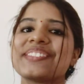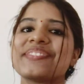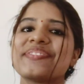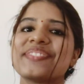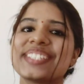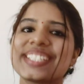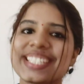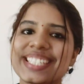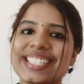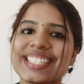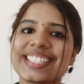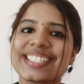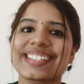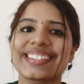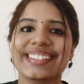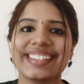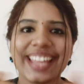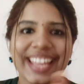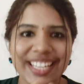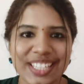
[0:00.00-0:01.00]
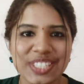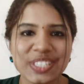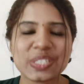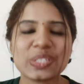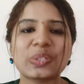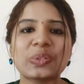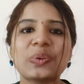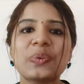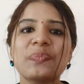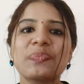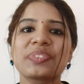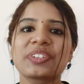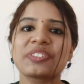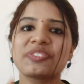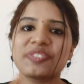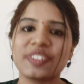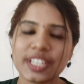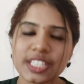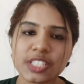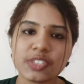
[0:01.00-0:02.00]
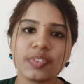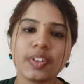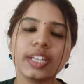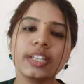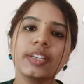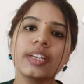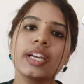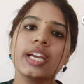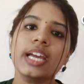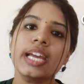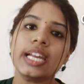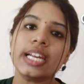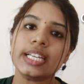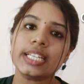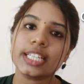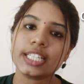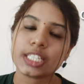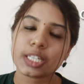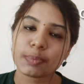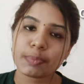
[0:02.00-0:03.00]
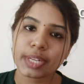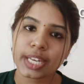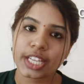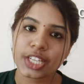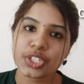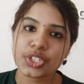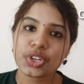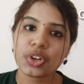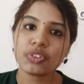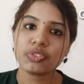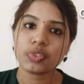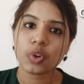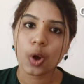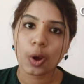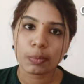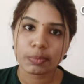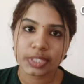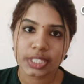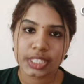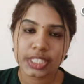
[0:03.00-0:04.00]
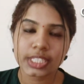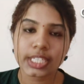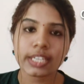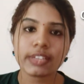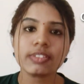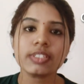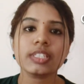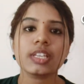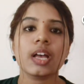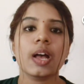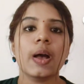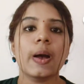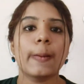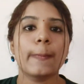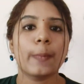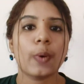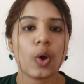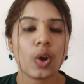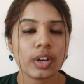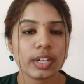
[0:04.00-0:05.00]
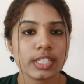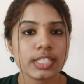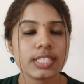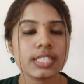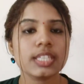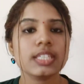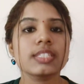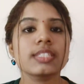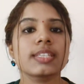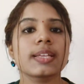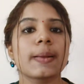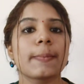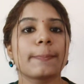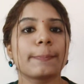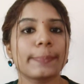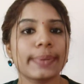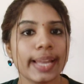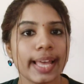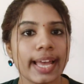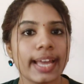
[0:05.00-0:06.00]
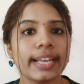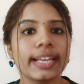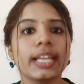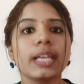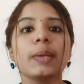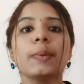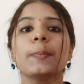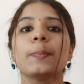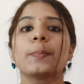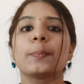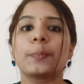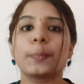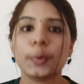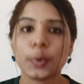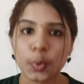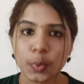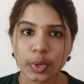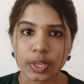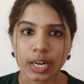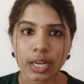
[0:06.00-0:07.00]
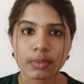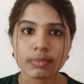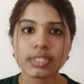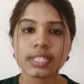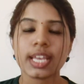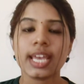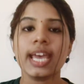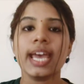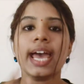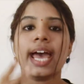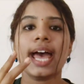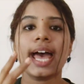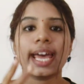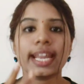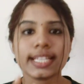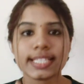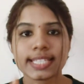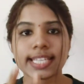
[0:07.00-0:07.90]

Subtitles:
which is relates to first one, determination of objectives, policies, planning, programs, and